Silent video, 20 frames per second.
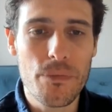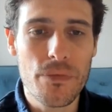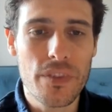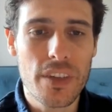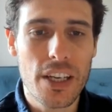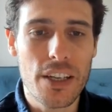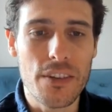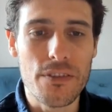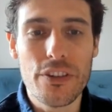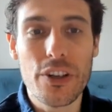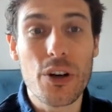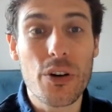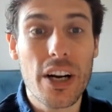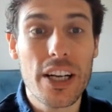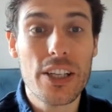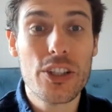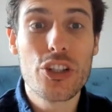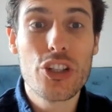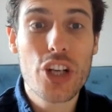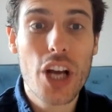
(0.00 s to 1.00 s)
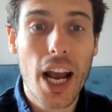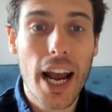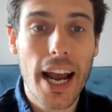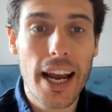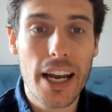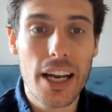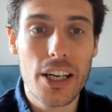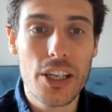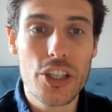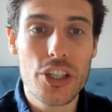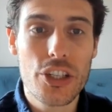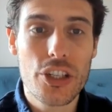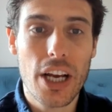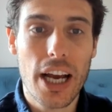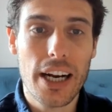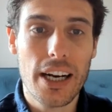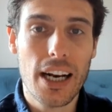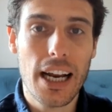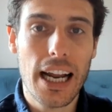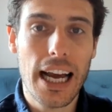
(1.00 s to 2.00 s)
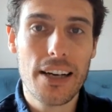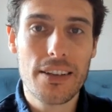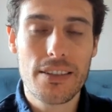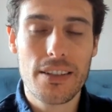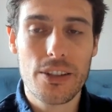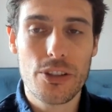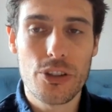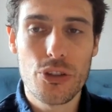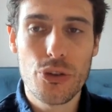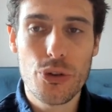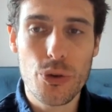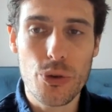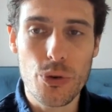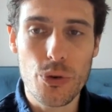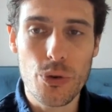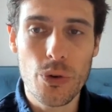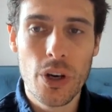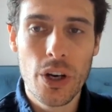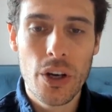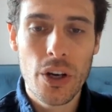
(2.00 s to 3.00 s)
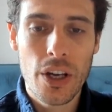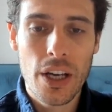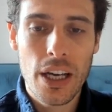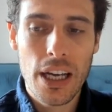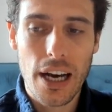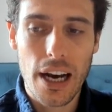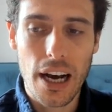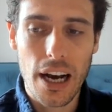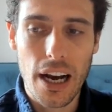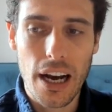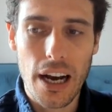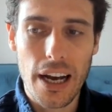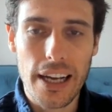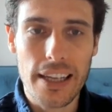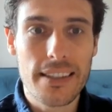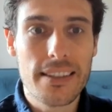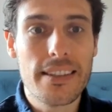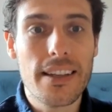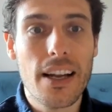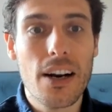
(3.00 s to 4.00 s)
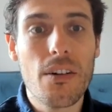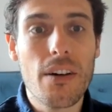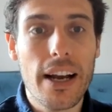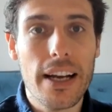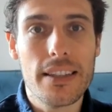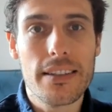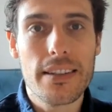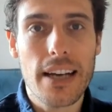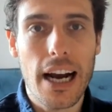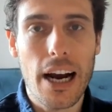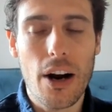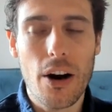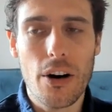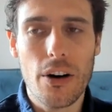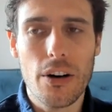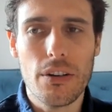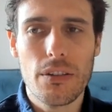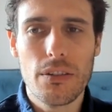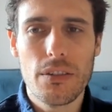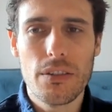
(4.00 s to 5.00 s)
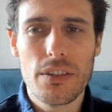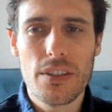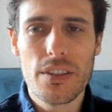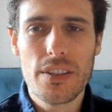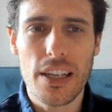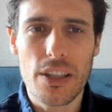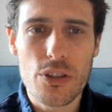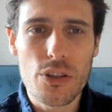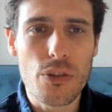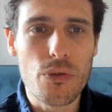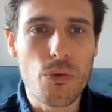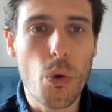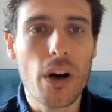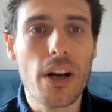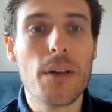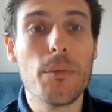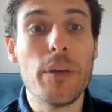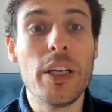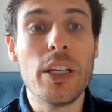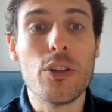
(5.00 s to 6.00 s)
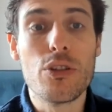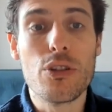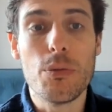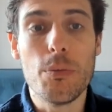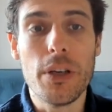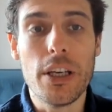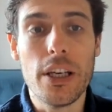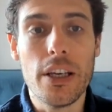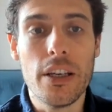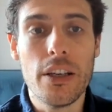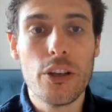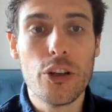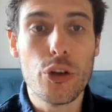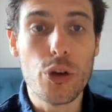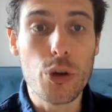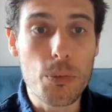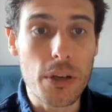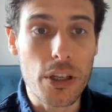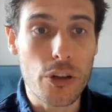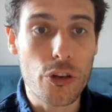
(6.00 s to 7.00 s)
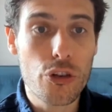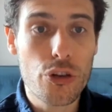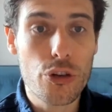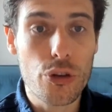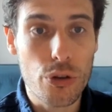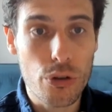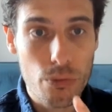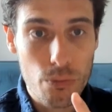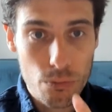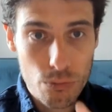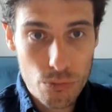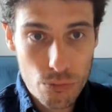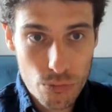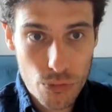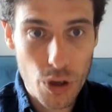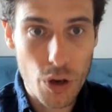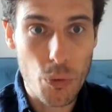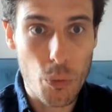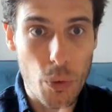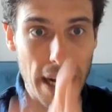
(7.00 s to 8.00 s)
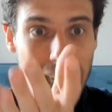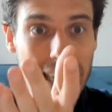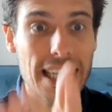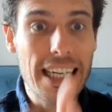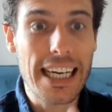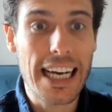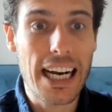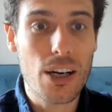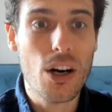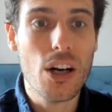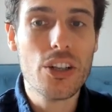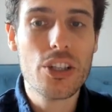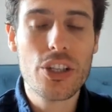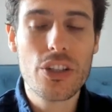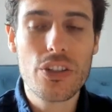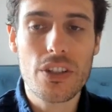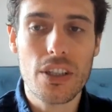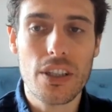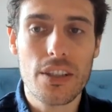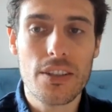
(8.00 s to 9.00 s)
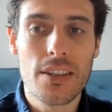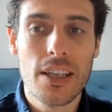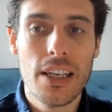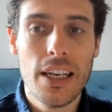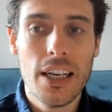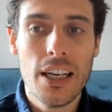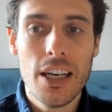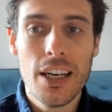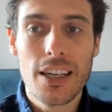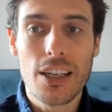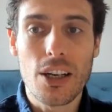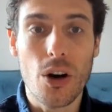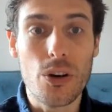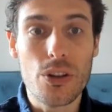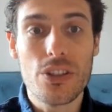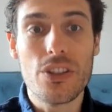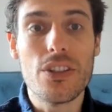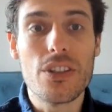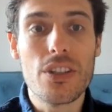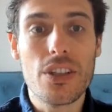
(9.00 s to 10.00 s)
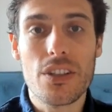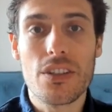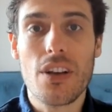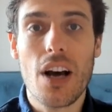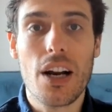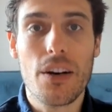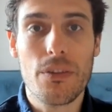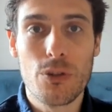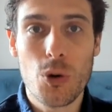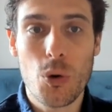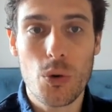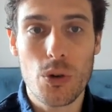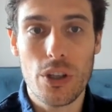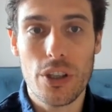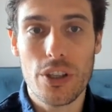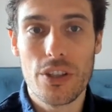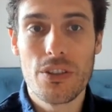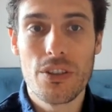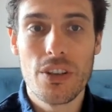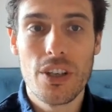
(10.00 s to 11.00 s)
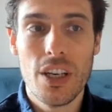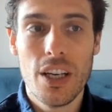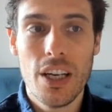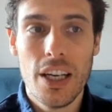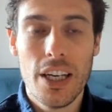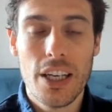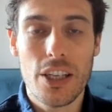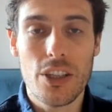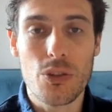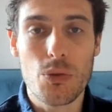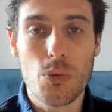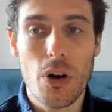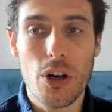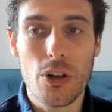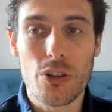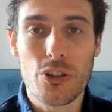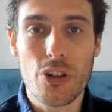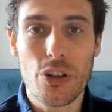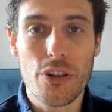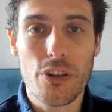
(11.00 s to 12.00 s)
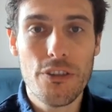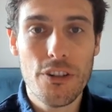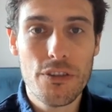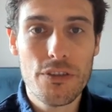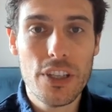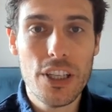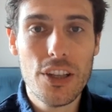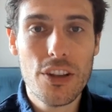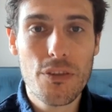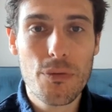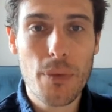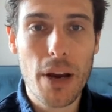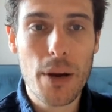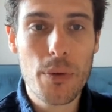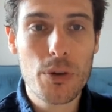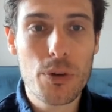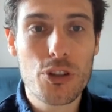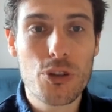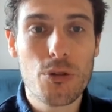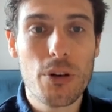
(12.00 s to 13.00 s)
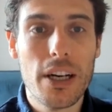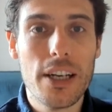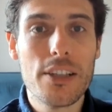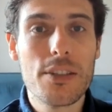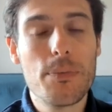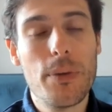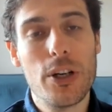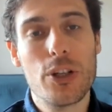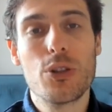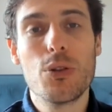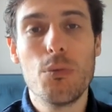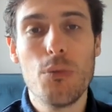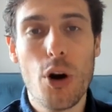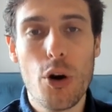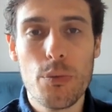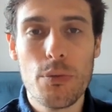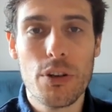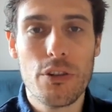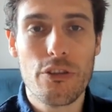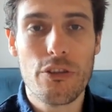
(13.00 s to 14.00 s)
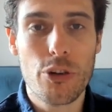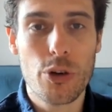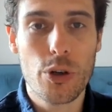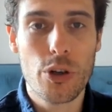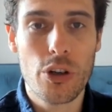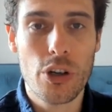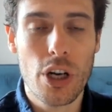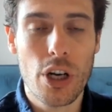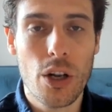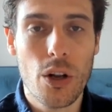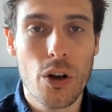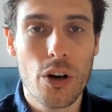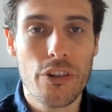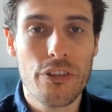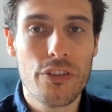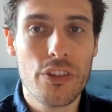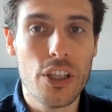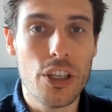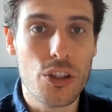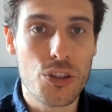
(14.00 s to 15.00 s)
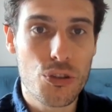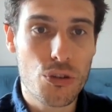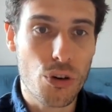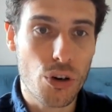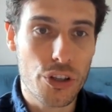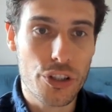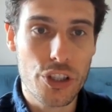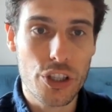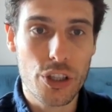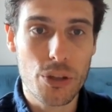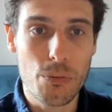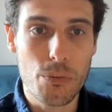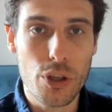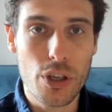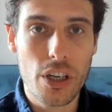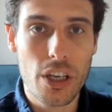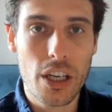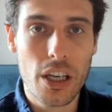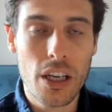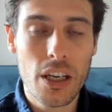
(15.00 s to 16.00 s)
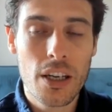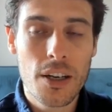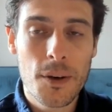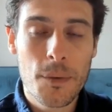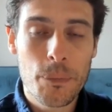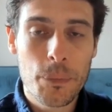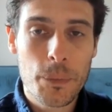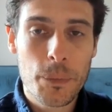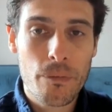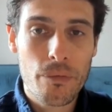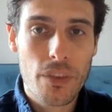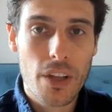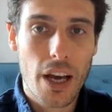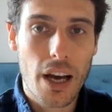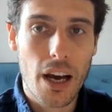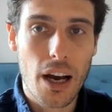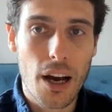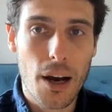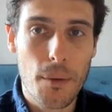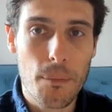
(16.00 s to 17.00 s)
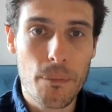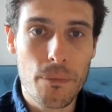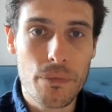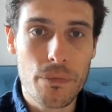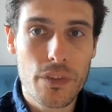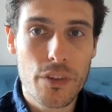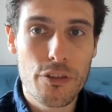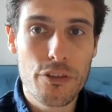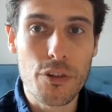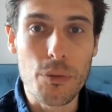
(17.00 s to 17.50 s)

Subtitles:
invigorates change and allows us to accelerate our sense of what it means to be human through awakening our consciousness, goes into the sign of Taurus as well. So the 15th of May was a really special moment for a lot of the astrology community. For